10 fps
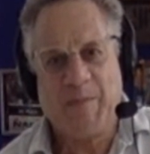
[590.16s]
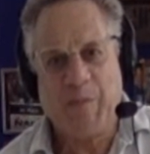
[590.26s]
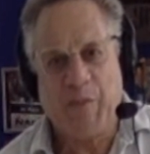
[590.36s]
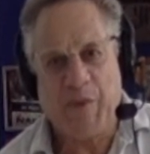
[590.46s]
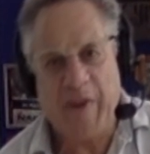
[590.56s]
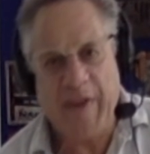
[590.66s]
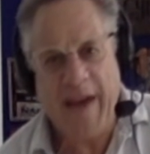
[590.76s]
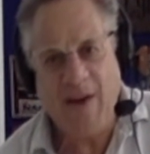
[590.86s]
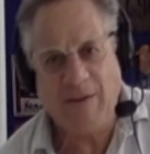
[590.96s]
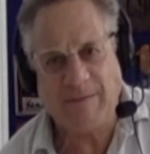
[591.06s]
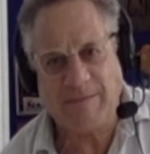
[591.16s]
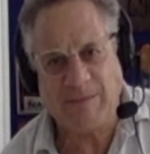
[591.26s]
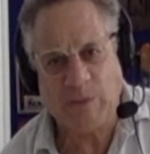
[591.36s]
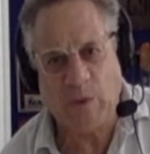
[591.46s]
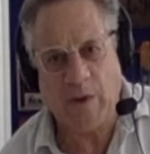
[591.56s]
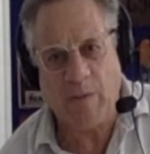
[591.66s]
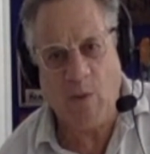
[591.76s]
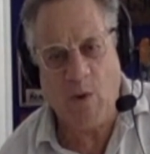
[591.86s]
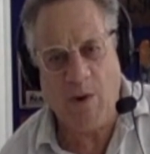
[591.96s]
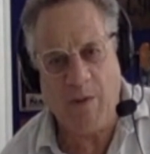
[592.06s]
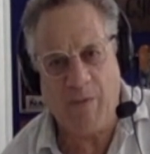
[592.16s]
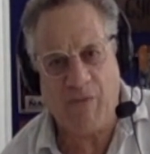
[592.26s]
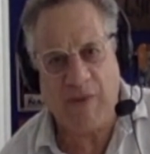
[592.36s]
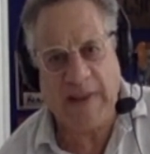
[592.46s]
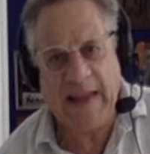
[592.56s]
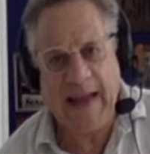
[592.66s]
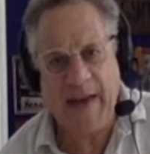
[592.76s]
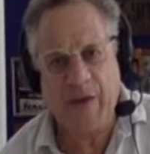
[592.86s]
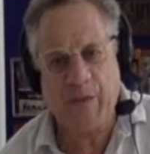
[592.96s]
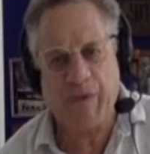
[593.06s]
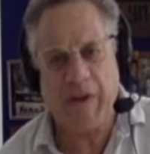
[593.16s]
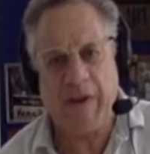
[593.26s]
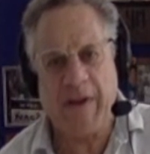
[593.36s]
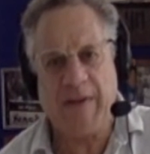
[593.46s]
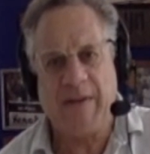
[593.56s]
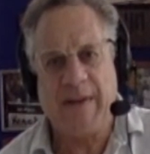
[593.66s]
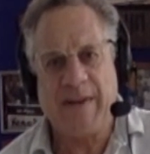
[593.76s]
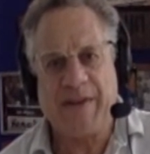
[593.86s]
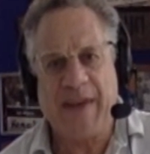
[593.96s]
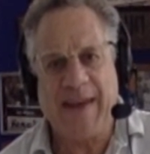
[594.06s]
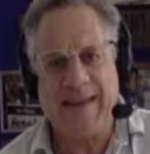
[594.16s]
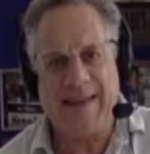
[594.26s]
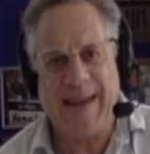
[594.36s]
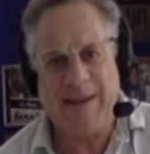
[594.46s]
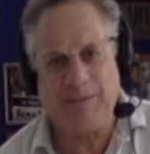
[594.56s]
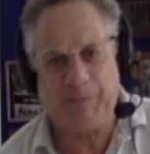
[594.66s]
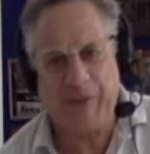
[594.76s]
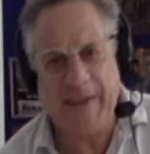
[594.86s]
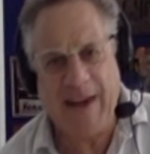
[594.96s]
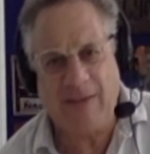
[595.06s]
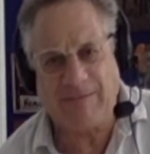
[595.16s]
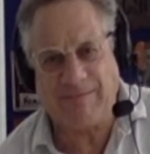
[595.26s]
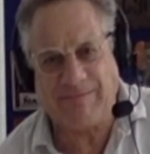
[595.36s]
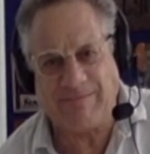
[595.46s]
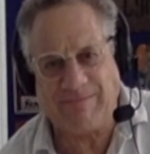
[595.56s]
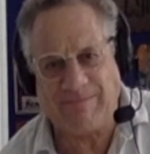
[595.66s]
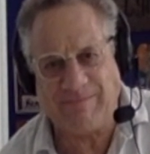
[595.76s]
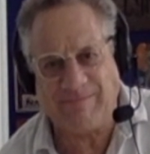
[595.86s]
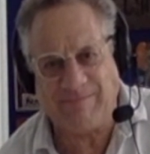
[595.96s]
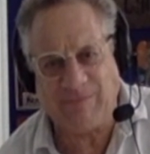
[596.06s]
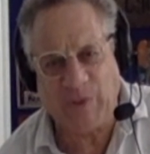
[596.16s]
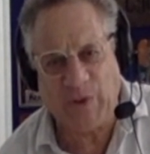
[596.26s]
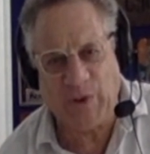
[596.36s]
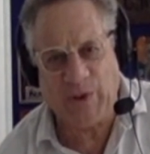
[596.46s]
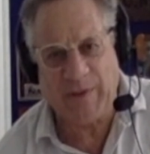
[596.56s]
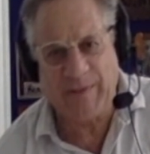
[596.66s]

Breathe out. One more. Relax. Breathe in. Tighten, tighten. Breathe out. Good.